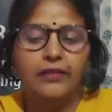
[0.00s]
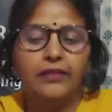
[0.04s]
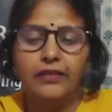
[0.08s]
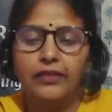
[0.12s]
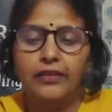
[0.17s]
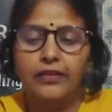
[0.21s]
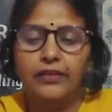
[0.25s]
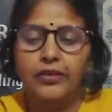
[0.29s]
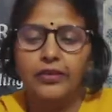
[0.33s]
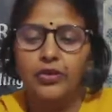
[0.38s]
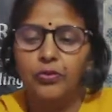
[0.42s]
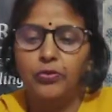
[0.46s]

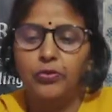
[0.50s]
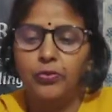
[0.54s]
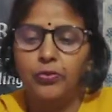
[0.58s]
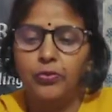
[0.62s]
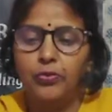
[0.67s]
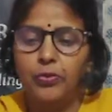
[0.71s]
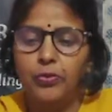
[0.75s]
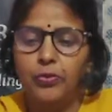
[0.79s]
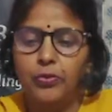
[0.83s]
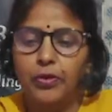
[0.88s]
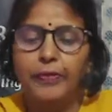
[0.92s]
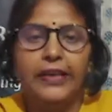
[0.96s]
Human
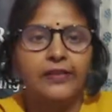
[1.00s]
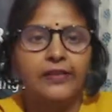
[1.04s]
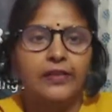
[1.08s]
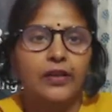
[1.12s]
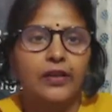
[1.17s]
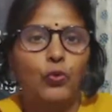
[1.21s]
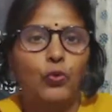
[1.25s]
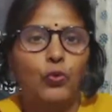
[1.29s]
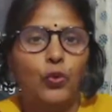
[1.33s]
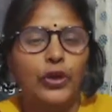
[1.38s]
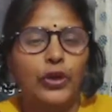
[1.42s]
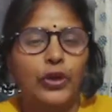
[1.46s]
beings,
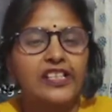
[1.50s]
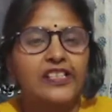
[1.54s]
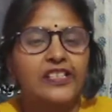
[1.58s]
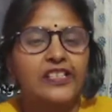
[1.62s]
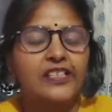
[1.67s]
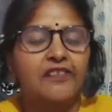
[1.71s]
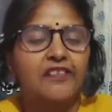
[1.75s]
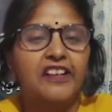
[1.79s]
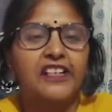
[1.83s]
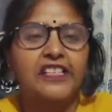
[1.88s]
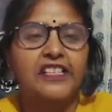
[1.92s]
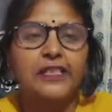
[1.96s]
what is
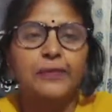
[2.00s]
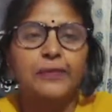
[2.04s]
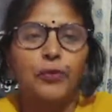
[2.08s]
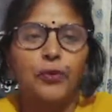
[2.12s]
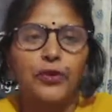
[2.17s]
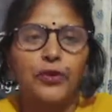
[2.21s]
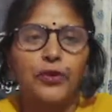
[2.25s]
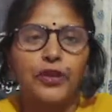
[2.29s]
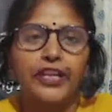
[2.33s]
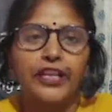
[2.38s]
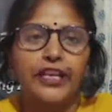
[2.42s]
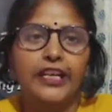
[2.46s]

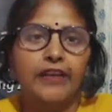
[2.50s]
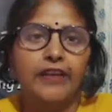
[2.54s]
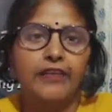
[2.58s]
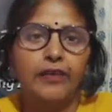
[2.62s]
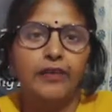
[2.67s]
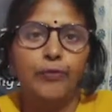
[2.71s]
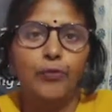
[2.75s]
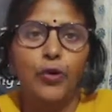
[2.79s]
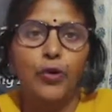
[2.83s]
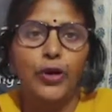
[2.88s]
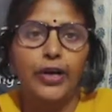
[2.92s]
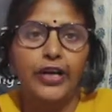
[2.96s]
transported in our
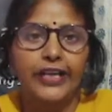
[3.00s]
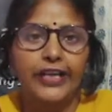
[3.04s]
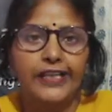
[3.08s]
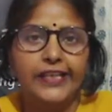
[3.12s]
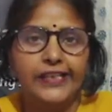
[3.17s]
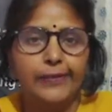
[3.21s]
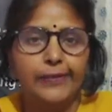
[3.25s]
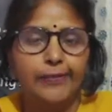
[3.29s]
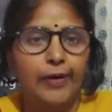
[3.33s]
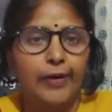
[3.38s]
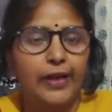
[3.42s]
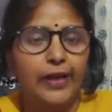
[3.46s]
body
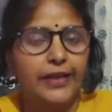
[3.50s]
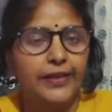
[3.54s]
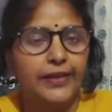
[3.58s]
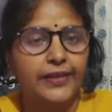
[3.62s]
is blood.